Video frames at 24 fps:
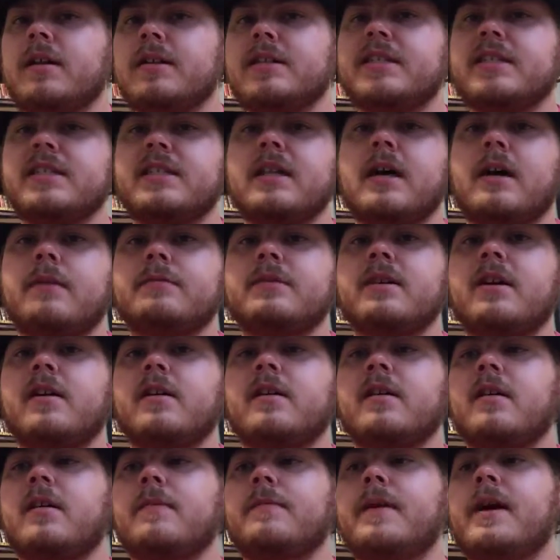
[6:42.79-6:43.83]
Let's stop
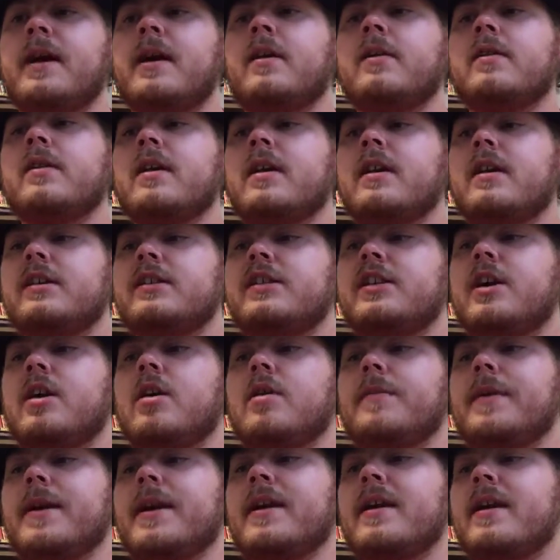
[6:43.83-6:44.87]
talking about
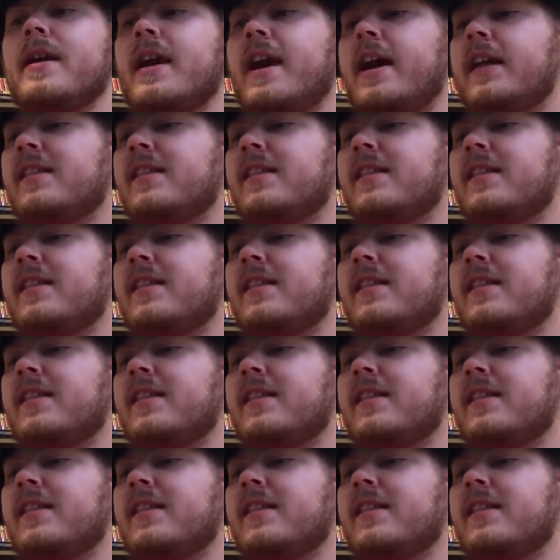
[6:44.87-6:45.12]
Tobe.